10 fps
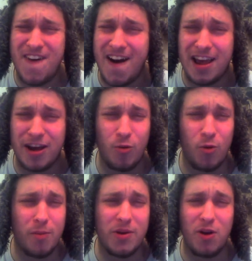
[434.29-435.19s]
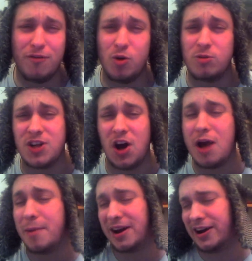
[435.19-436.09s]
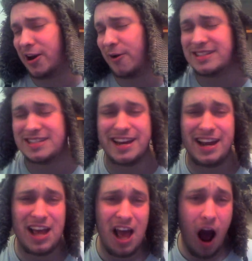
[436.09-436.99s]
fucking woman of all time, and I know I said